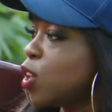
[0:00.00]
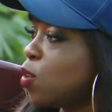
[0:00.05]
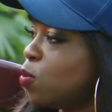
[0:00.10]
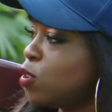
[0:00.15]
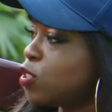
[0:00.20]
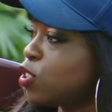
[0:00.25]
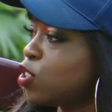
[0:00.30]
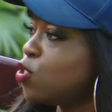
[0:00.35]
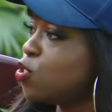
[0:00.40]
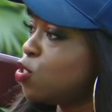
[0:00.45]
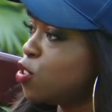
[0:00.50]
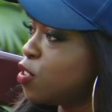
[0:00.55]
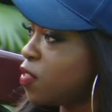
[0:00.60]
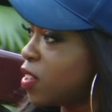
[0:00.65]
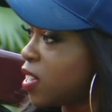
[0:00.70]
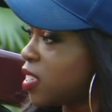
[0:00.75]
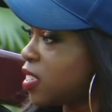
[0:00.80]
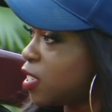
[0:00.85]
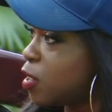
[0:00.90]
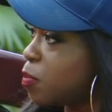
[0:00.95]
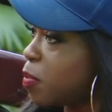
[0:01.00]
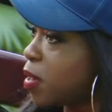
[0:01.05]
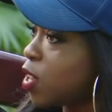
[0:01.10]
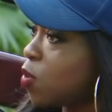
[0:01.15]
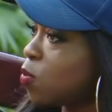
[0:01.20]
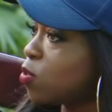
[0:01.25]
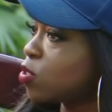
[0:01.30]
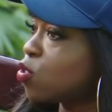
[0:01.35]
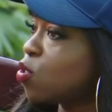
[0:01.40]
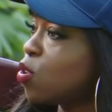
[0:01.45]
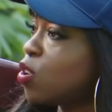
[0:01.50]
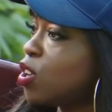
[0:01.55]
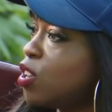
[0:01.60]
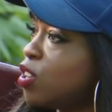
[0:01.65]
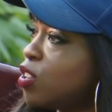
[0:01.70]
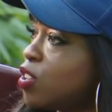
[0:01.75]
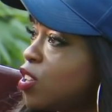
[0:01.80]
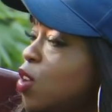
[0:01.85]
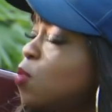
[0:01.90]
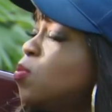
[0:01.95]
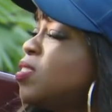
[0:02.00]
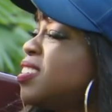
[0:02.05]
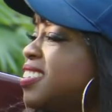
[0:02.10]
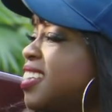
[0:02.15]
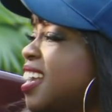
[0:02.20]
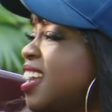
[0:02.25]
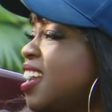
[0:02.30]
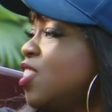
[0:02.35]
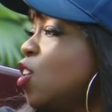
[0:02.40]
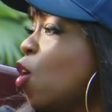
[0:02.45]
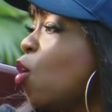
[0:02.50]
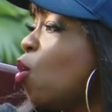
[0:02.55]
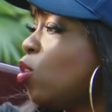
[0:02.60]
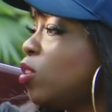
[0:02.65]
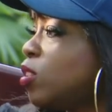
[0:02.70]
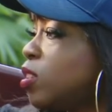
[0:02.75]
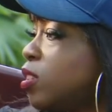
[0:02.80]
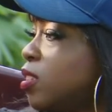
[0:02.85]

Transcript: he was in university, but he was staying in the hall,